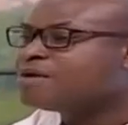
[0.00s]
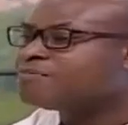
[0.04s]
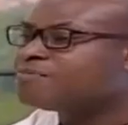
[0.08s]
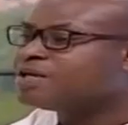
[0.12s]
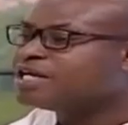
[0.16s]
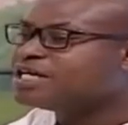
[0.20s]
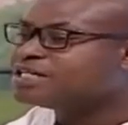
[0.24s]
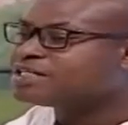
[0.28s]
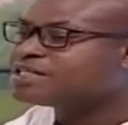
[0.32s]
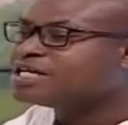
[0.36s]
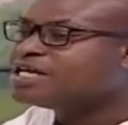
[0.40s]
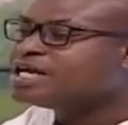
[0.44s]

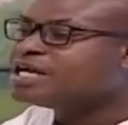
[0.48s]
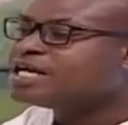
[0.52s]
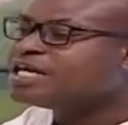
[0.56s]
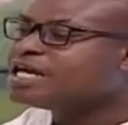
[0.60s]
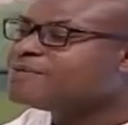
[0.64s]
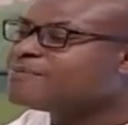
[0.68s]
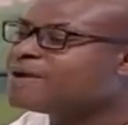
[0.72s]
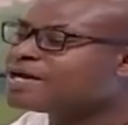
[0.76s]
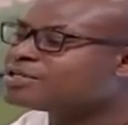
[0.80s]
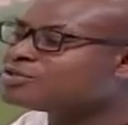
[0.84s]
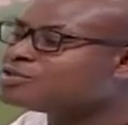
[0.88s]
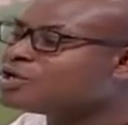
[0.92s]
please, please.
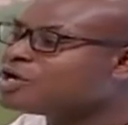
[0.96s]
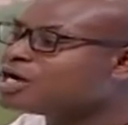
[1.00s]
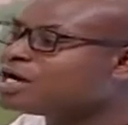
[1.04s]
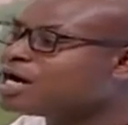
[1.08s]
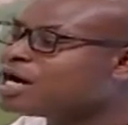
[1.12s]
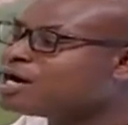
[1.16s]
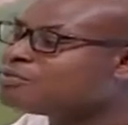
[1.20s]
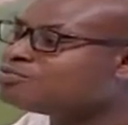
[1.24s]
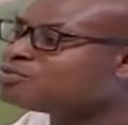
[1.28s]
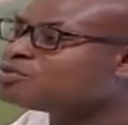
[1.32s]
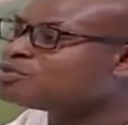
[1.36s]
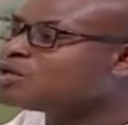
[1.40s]
he must not
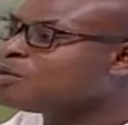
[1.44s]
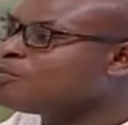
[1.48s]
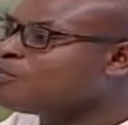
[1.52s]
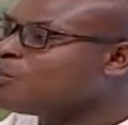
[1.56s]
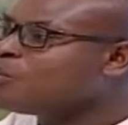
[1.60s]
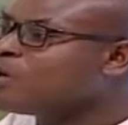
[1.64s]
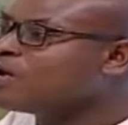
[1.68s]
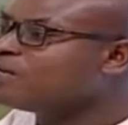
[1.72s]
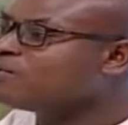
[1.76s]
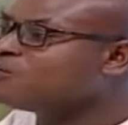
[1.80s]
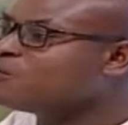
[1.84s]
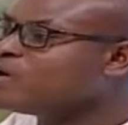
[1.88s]
come to a
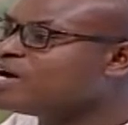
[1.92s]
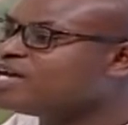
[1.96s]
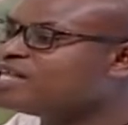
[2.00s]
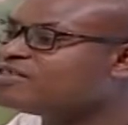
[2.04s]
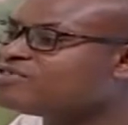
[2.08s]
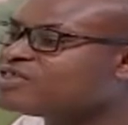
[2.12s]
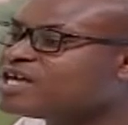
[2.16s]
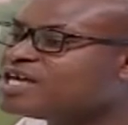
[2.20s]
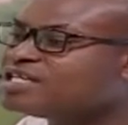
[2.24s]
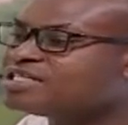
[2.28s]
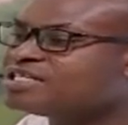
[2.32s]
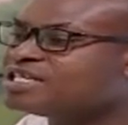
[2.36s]
point where he
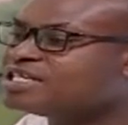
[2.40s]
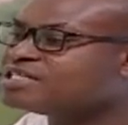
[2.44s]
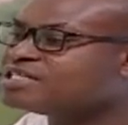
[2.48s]
thinks he's